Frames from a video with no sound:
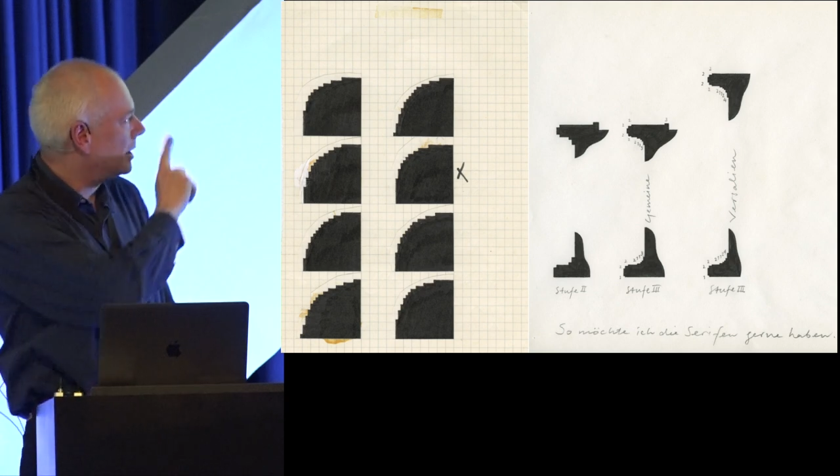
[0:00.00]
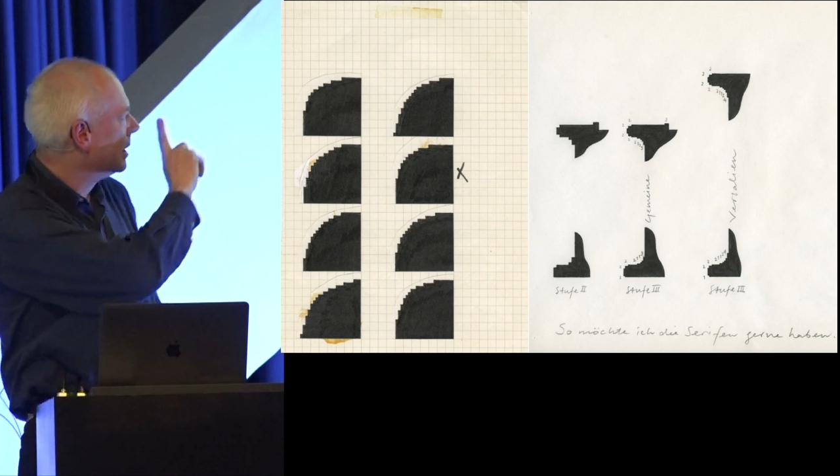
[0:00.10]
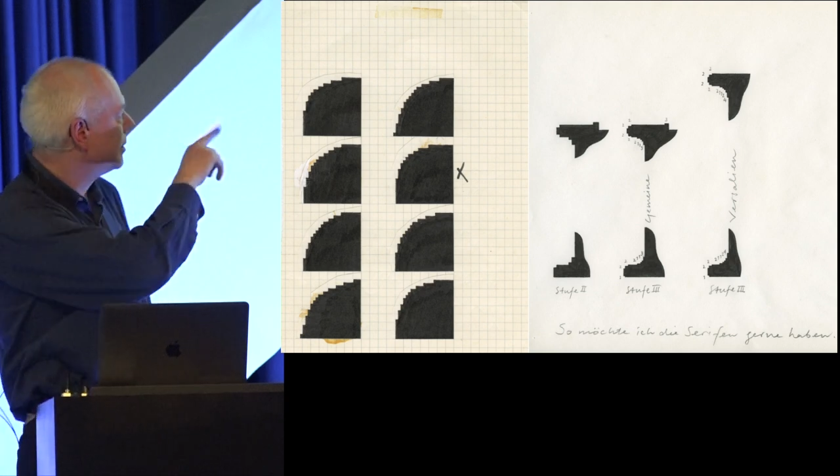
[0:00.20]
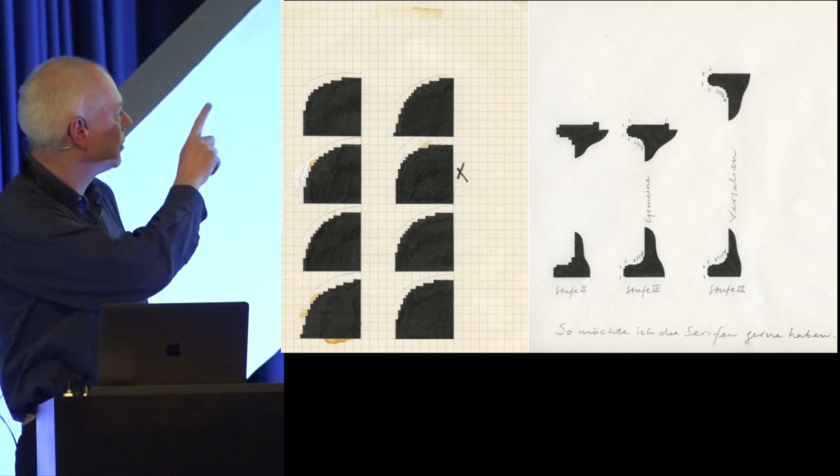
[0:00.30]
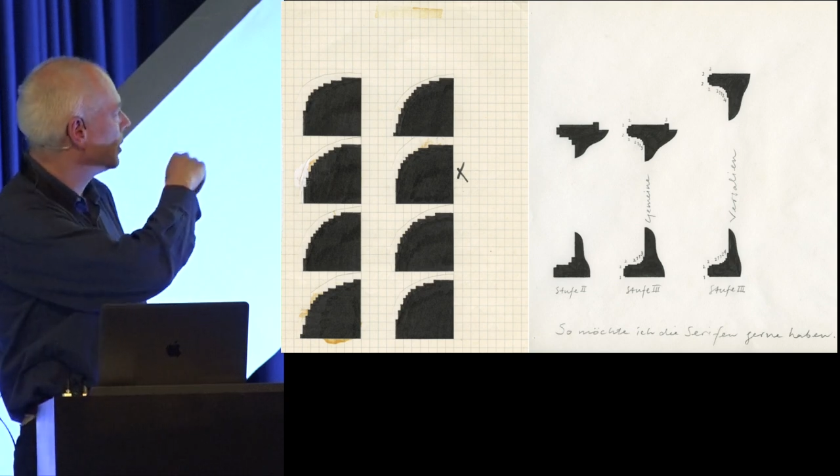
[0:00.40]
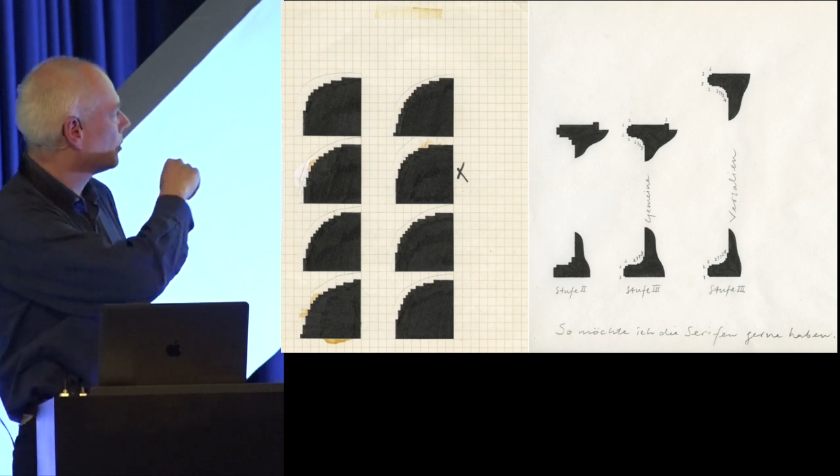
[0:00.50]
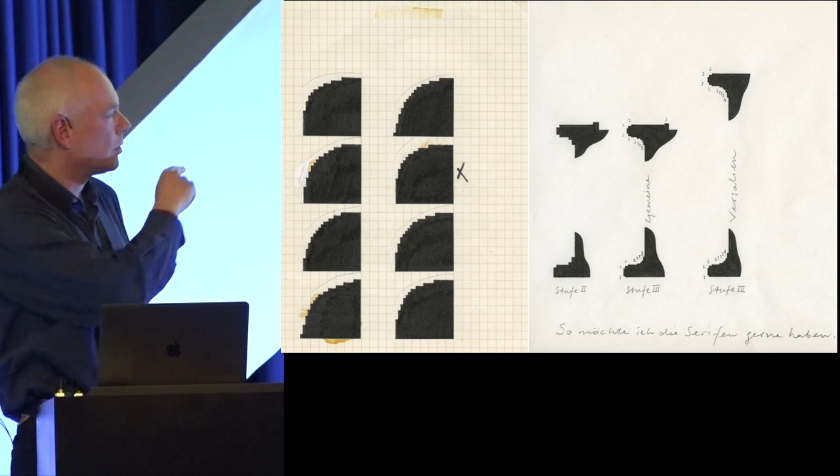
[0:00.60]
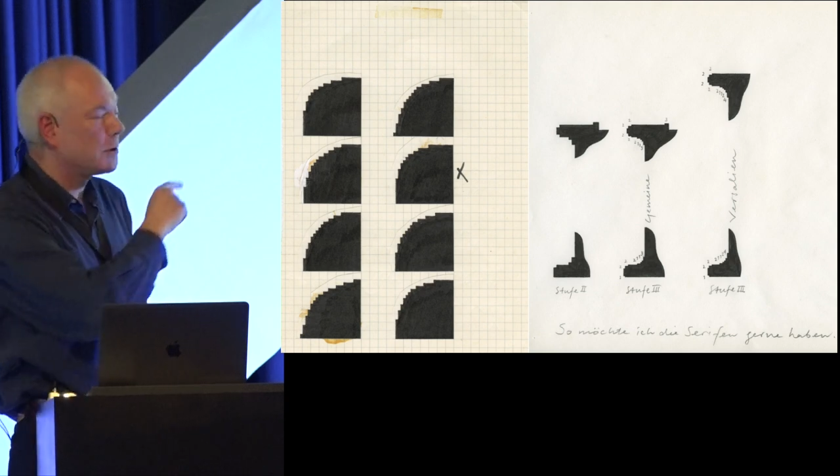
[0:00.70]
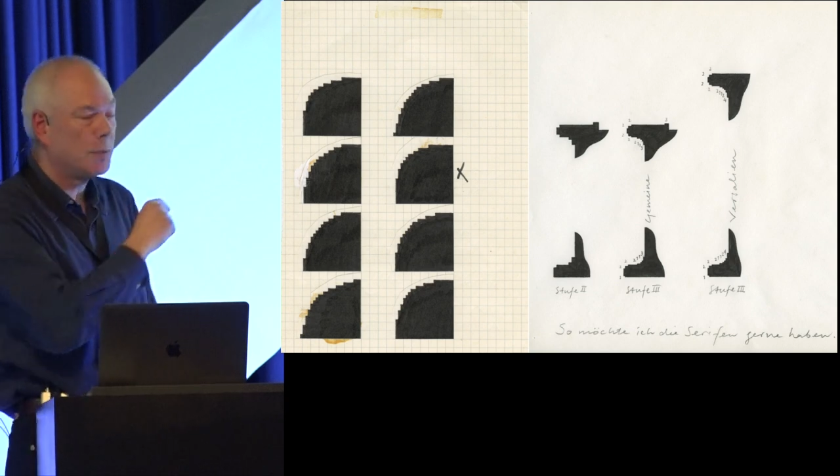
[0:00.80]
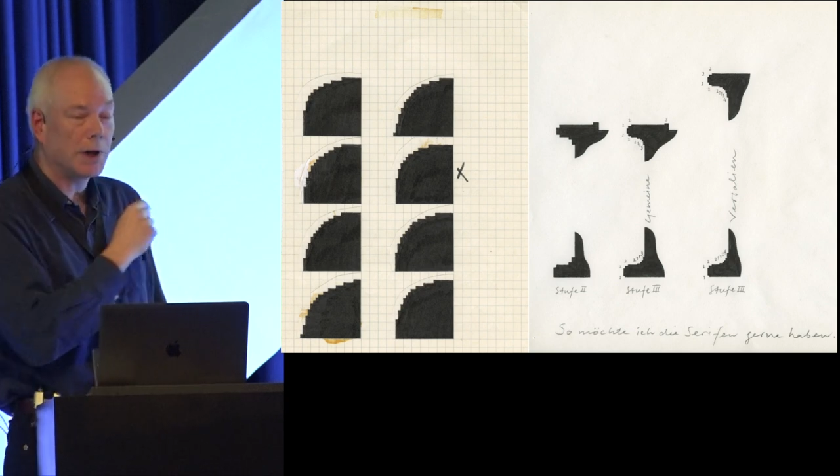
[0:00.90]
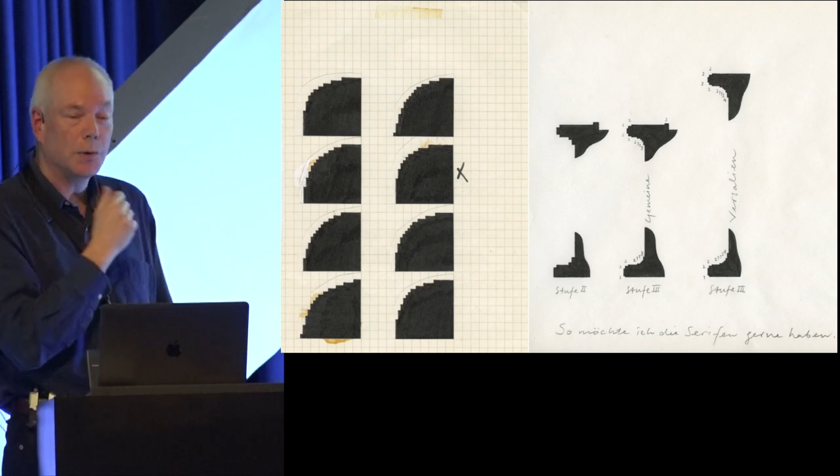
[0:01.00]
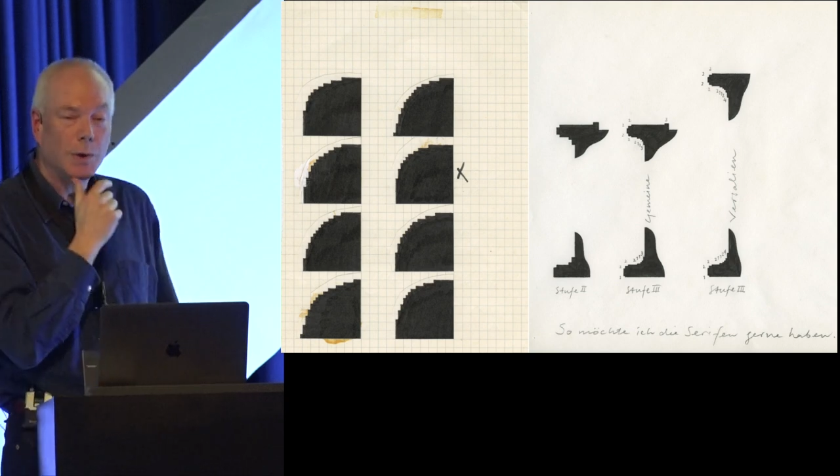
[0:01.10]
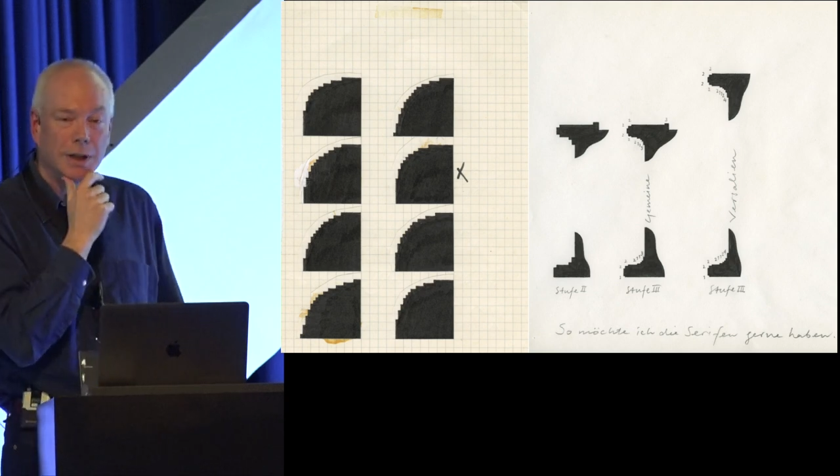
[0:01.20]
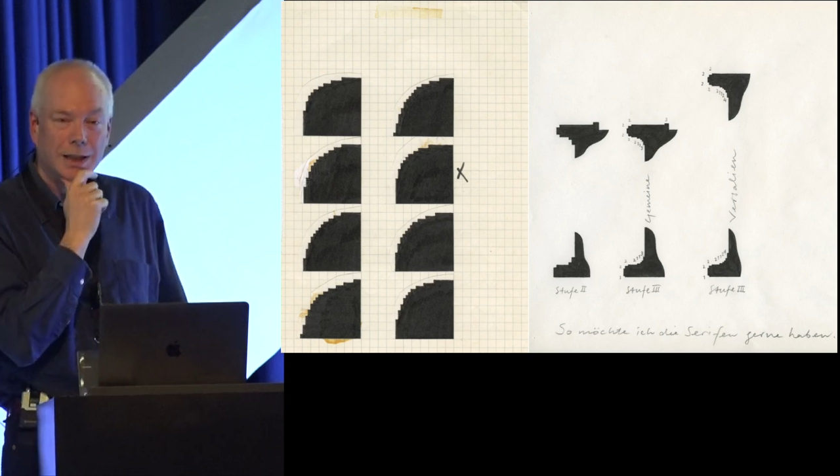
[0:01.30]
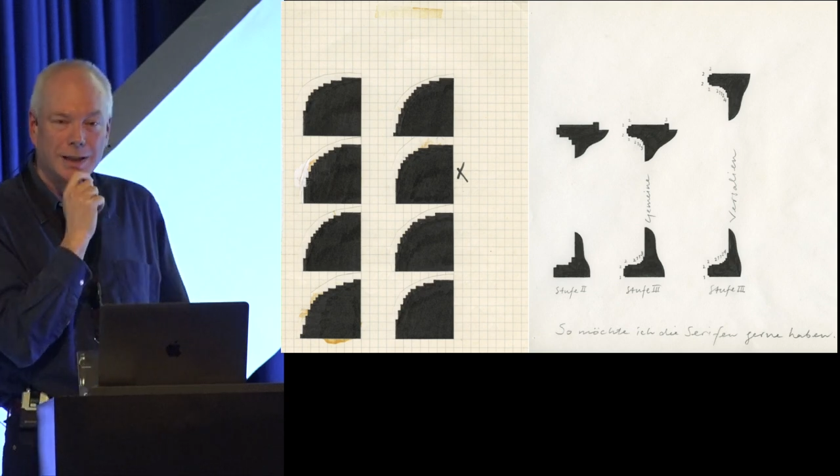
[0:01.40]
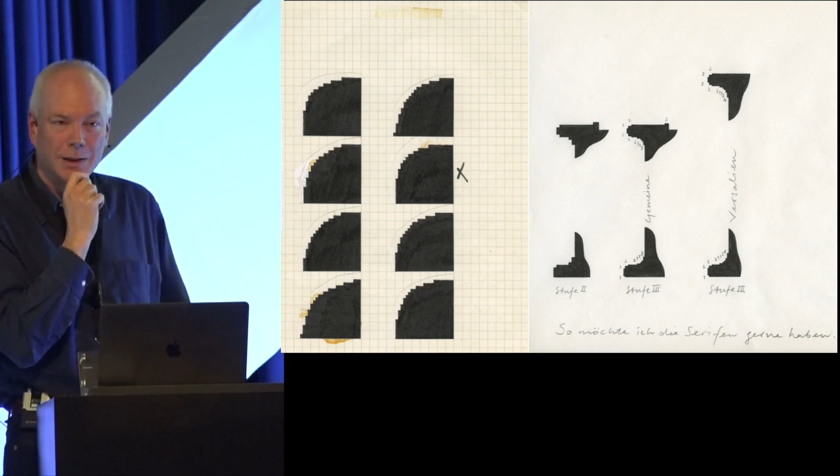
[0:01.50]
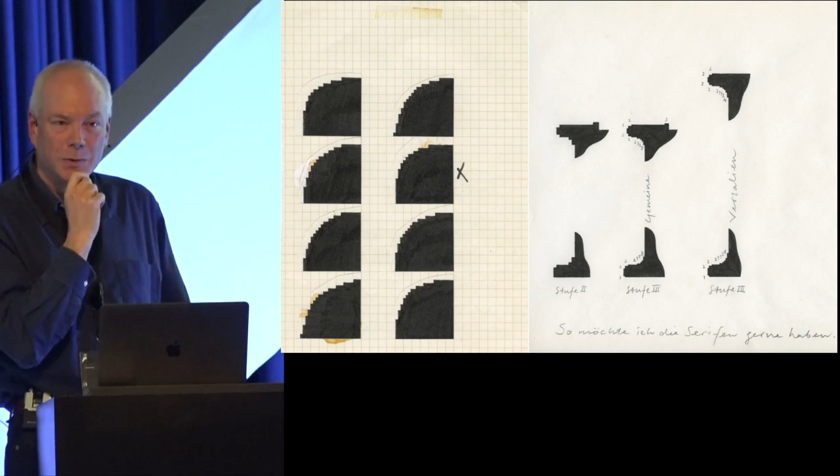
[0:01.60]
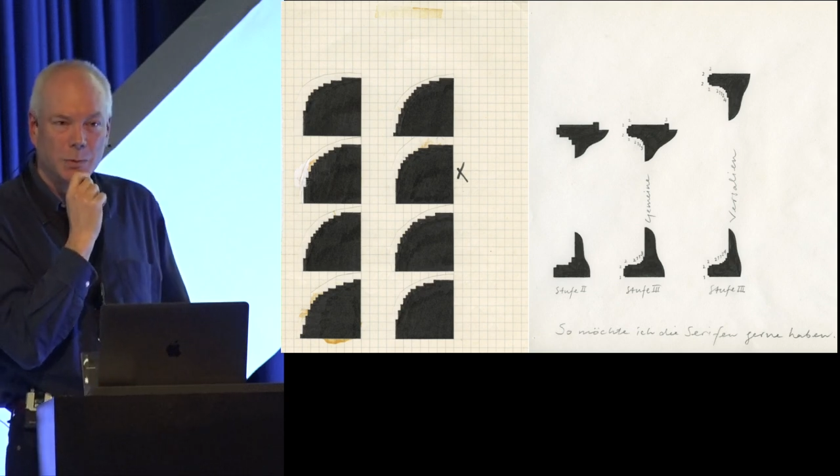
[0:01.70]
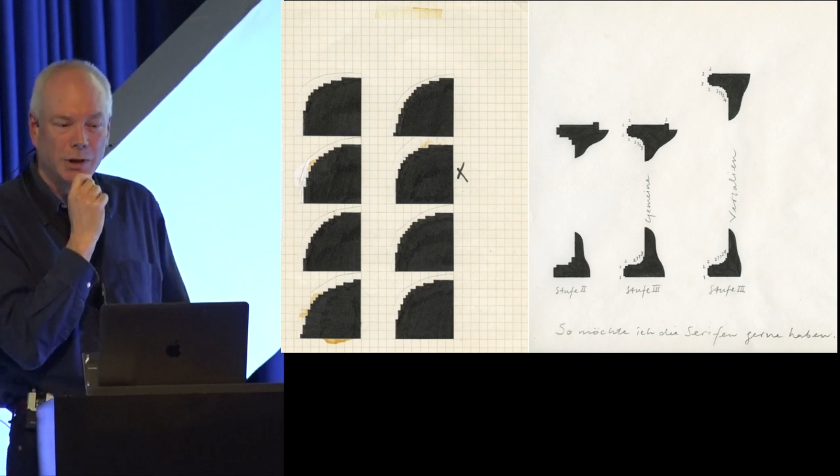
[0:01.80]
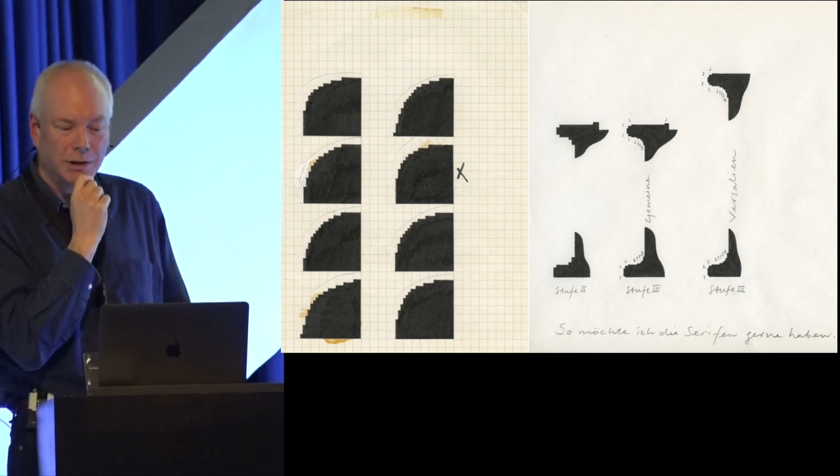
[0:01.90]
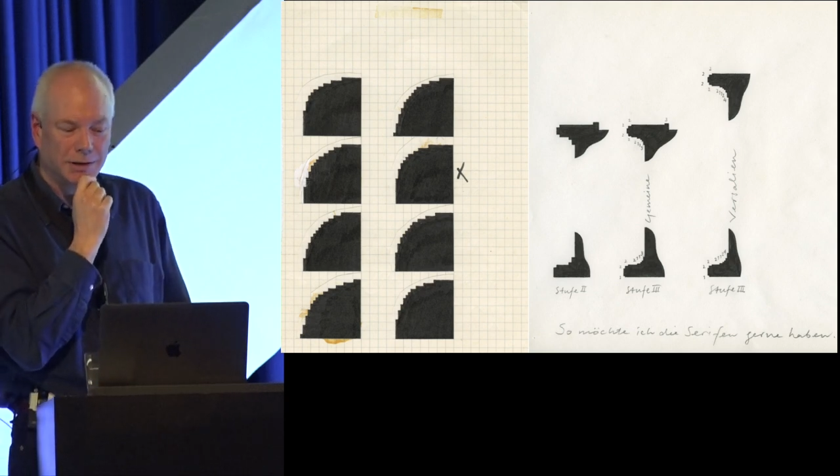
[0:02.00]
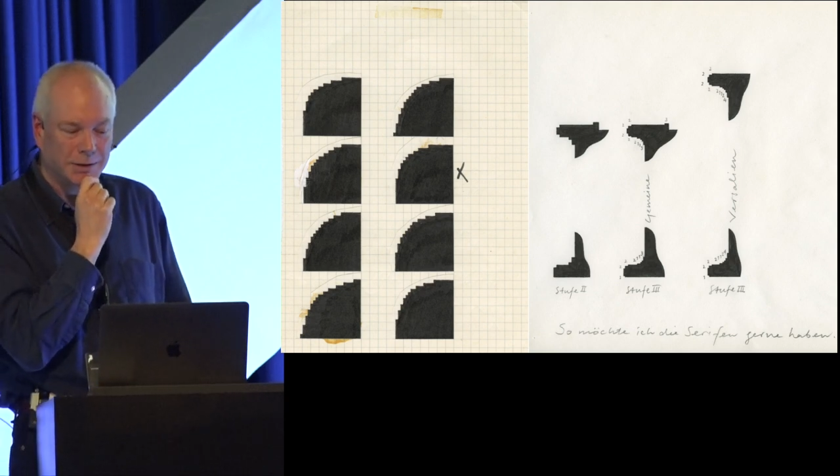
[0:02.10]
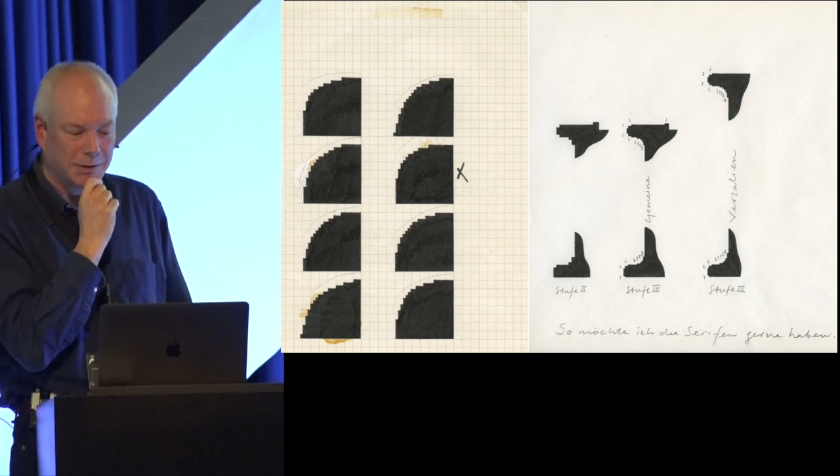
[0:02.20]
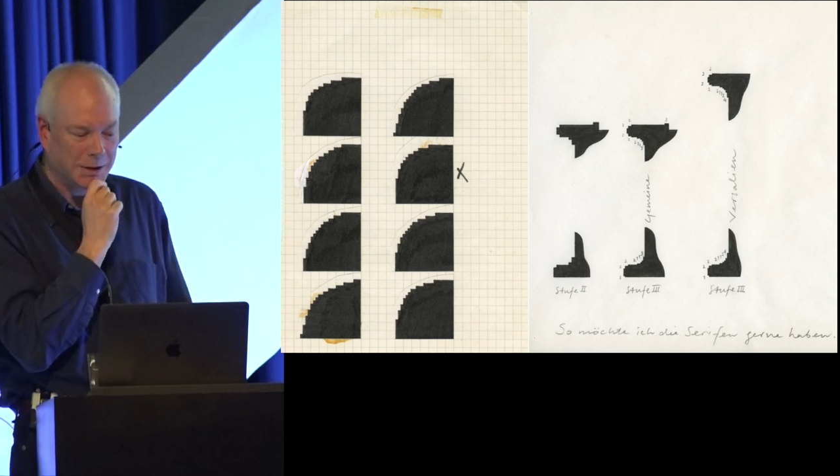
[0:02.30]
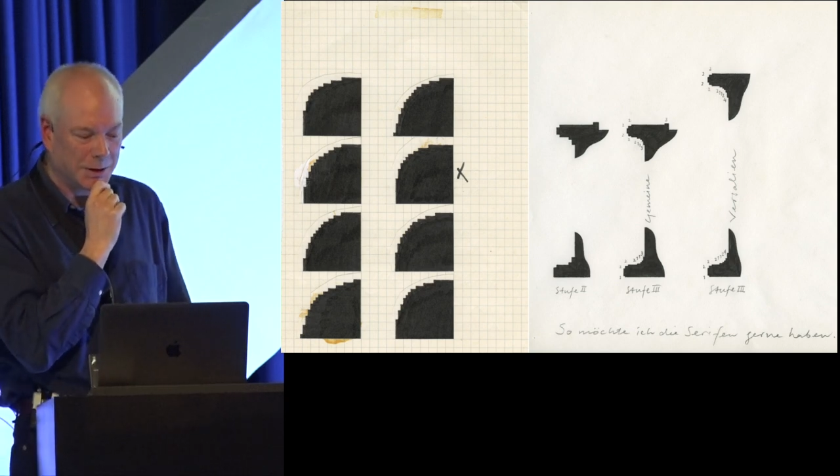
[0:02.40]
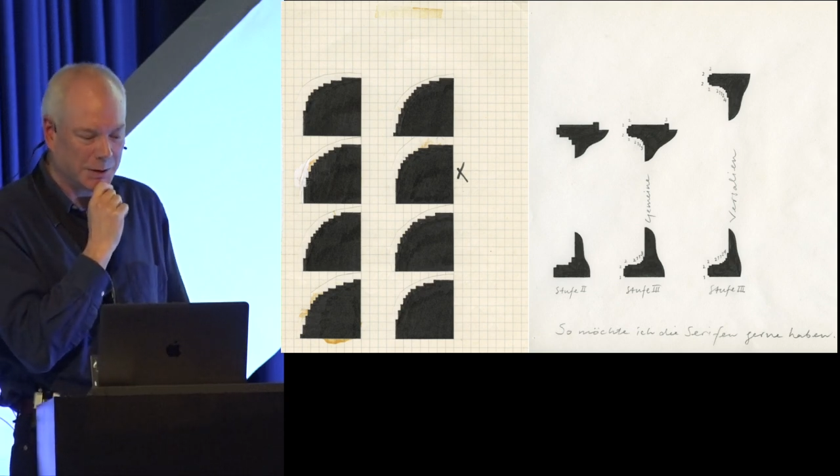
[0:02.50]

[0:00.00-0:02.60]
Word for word: he's put across by the one he thinks works uh,